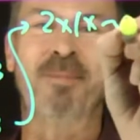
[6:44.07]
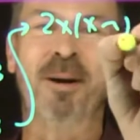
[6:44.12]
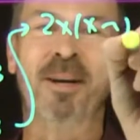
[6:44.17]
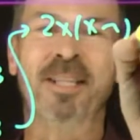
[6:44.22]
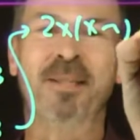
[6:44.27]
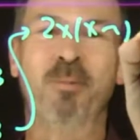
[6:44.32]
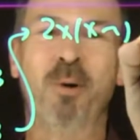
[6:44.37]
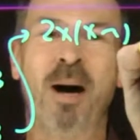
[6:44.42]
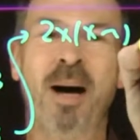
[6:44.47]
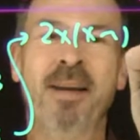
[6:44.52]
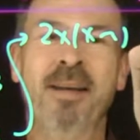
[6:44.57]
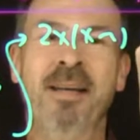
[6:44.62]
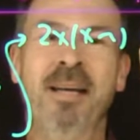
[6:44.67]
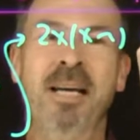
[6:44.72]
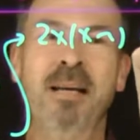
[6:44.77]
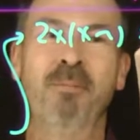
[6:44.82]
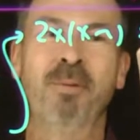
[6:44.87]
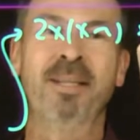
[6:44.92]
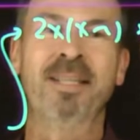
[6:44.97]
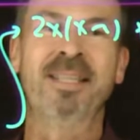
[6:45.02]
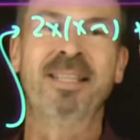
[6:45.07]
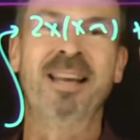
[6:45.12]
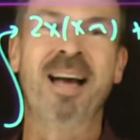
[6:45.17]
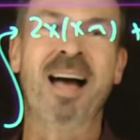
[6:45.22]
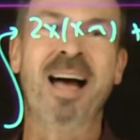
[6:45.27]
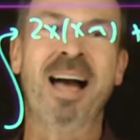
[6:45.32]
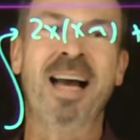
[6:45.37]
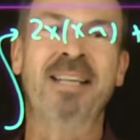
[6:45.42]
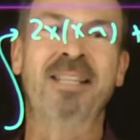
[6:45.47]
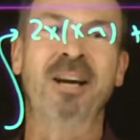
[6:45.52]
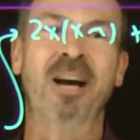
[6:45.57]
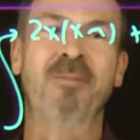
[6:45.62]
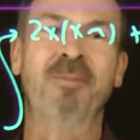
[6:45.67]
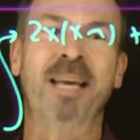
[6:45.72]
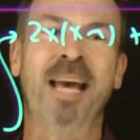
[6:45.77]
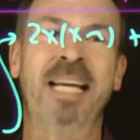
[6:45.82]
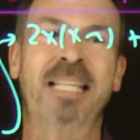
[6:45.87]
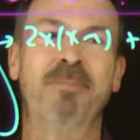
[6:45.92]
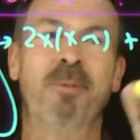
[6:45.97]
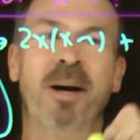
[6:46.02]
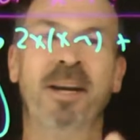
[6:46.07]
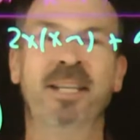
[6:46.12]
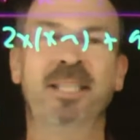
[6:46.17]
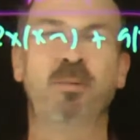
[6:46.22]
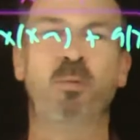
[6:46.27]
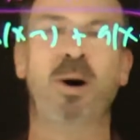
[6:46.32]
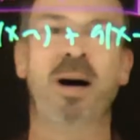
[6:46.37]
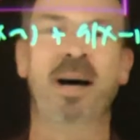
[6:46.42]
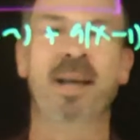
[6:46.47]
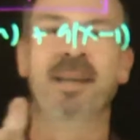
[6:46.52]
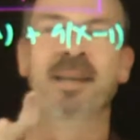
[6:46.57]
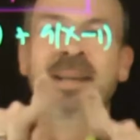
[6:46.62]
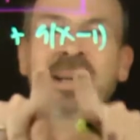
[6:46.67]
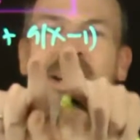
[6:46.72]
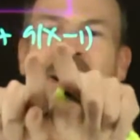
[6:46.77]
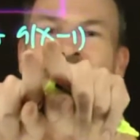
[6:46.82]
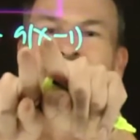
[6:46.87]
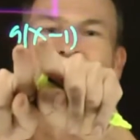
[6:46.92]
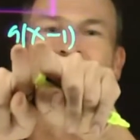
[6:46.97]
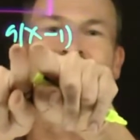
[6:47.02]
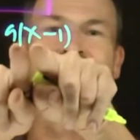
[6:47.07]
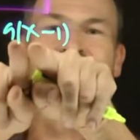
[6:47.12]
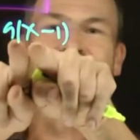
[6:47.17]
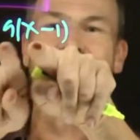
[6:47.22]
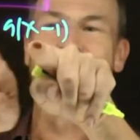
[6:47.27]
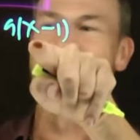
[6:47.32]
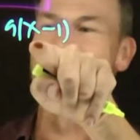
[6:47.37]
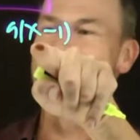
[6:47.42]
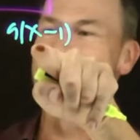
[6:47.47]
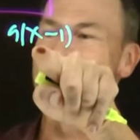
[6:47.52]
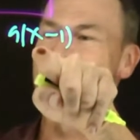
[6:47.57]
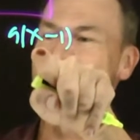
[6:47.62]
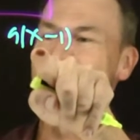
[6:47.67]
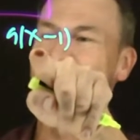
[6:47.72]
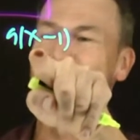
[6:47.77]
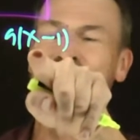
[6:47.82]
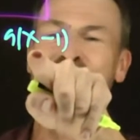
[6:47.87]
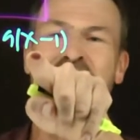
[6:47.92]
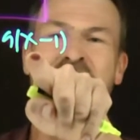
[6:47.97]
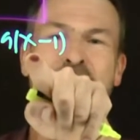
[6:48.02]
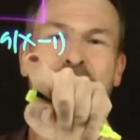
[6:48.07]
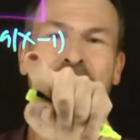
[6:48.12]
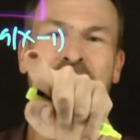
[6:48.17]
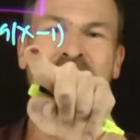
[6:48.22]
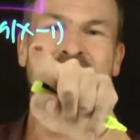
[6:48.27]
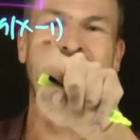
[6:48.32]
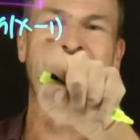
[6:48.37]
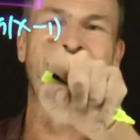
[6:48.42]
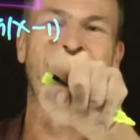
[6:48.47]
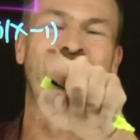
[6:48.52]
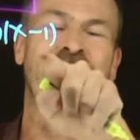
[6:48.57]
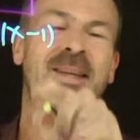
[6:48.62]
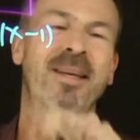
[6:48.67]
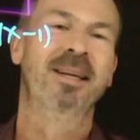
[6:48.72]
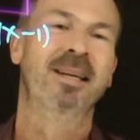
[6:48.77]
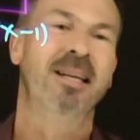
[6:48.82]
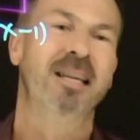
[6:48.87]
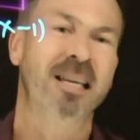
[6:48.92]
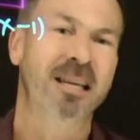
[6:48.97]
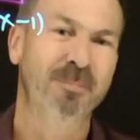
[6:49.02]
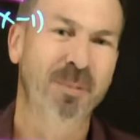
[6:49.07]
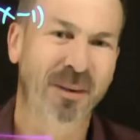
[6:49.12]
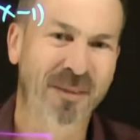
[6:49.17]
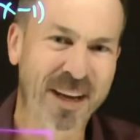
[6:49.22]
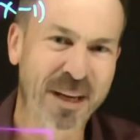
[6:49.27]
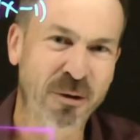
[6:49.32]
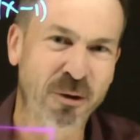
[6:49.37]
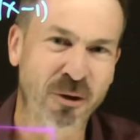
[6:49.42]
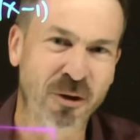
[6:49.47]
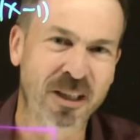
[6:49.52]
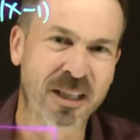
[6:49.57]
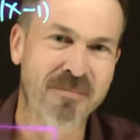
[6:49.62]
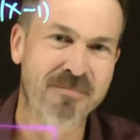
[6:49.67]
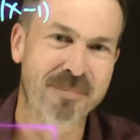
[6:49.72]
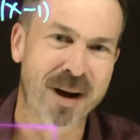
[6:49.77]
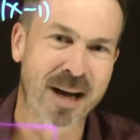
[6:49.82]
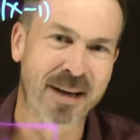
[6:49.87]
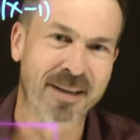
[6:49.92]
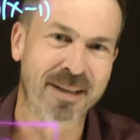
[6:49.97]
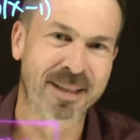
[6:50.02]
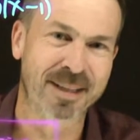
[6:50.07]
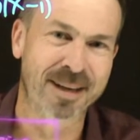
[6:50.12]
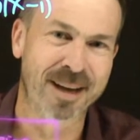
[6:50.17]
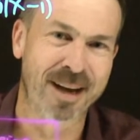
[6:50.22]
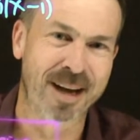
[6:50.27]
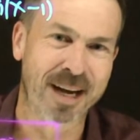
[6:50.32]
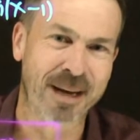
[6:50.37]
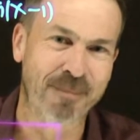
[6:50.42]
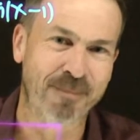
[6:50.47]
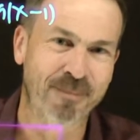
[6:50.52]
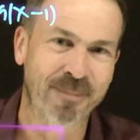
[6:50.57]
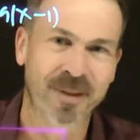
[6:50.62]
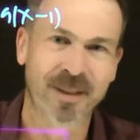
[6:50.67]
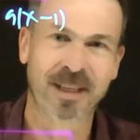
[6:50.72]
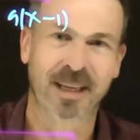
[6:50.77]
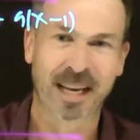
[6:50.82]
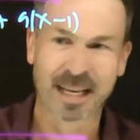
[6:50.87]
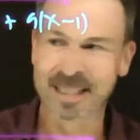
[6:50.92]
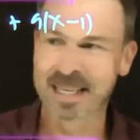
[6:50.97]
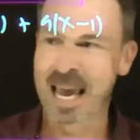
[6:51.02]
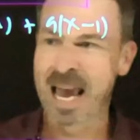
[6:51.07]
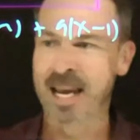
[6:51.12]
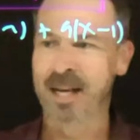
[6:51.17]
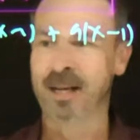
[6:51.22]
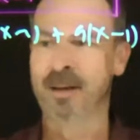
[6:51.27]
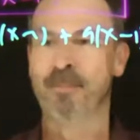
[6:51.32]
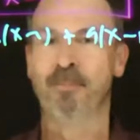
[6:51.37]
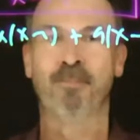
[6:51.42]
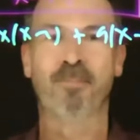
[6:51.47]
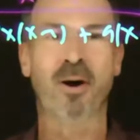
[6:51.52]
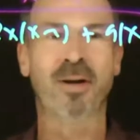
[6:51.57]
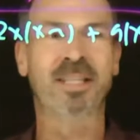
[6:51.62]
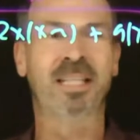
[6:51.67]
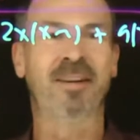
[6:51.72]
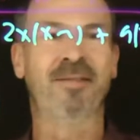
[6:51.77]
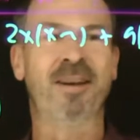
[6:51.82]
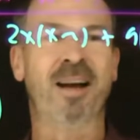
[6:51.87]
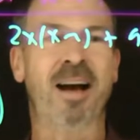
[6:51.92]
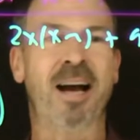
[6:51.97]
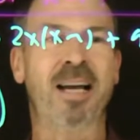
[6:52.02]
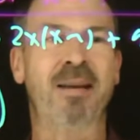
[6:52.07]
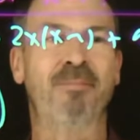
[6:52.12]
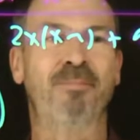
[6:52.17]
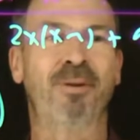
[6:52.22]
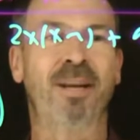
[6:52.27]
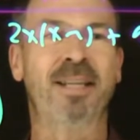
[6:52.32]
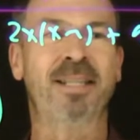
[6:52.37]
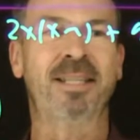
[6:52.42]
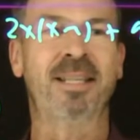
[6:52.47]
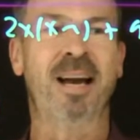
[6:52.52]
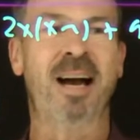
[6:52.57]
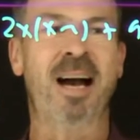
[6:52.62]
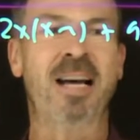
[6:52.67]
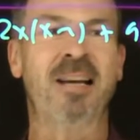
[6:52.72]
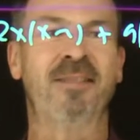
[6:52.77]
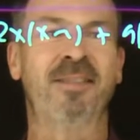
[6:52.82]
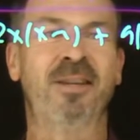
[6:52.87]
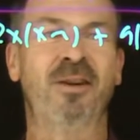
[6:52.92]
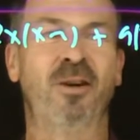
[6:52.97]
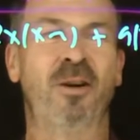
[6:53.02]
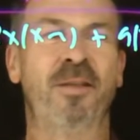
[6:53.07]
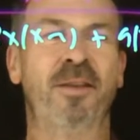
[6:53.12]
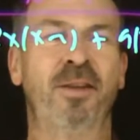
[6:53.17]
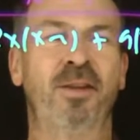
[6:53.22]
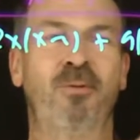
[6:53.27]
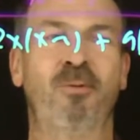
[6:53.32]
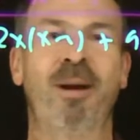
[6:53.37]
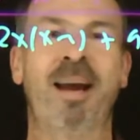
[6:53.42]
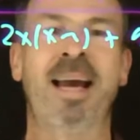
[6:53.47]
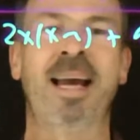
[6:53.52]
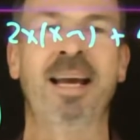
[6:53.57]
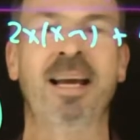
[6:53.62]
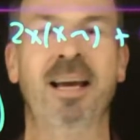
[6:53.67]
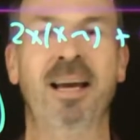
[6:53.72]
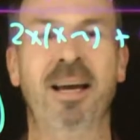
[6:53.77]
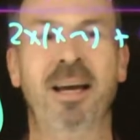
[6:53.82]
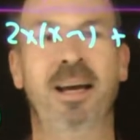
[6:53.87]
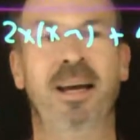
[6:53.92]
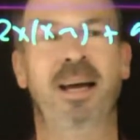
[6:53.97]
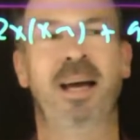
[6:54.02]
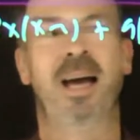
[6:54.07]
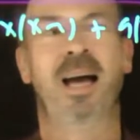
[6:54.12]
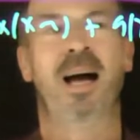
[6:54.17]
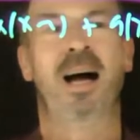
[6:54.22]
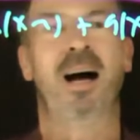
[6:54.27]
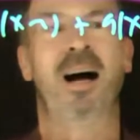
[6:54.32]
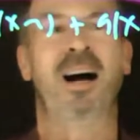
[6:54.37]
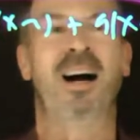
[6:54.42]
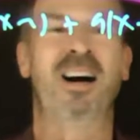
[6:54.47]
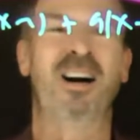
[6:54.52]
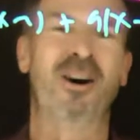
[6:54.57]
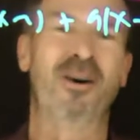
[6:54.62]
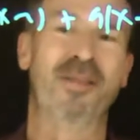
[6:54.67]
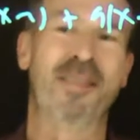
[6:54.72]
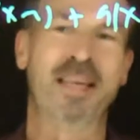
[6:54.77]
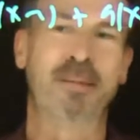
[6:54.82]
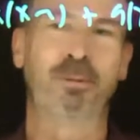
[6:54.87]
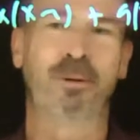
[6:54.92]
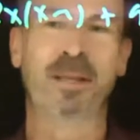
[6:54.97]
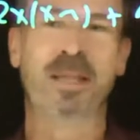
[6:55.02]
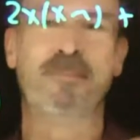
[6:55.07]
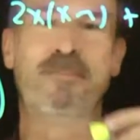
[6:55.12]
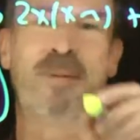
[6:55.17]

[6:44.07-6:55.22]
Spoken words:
minus 1, plus 9 times x minus 1. There's the 9x, fabulous. But I've introduced a minus 9. So let's add a positive 9. Plus 9, I've still got the 3. Oh, and that's probably